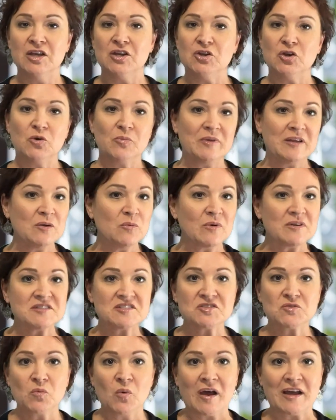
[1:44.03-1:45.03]
Nobody
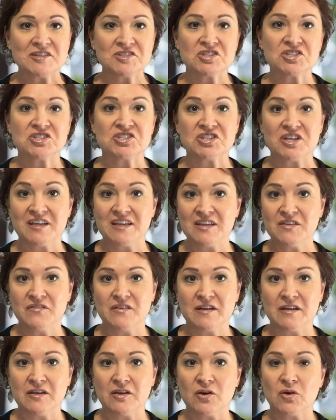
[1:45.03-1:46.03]
wants to watch a shaky
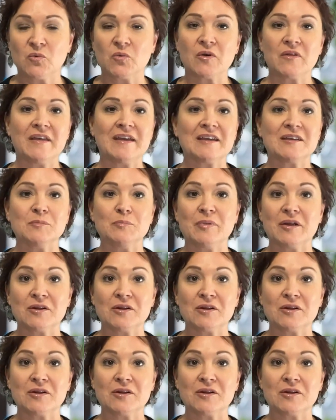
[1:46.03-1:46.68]
video where they can